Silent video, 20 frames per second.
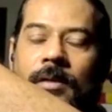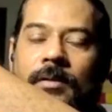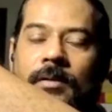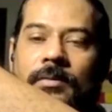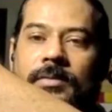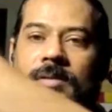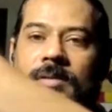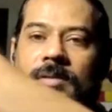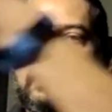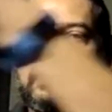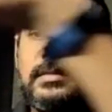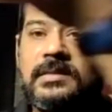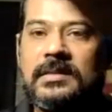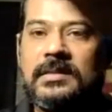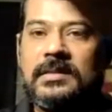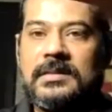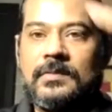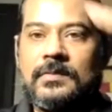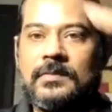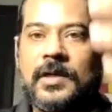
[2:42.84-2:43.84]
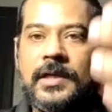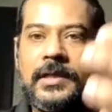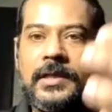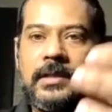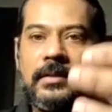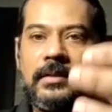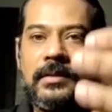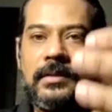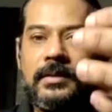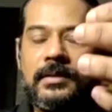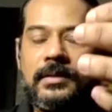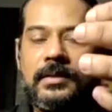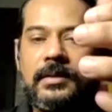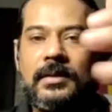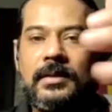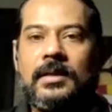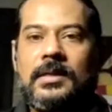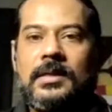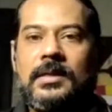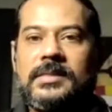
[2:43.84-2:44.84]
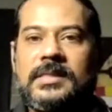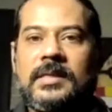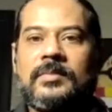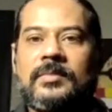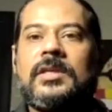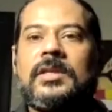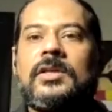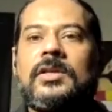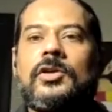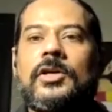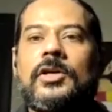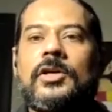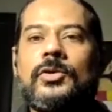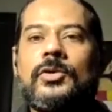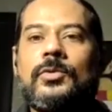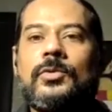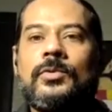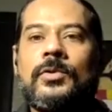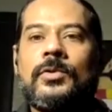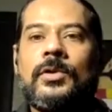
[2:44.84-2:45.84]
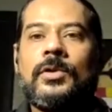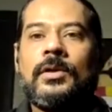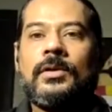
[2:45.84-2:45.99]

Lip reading: And this is what is something you can do.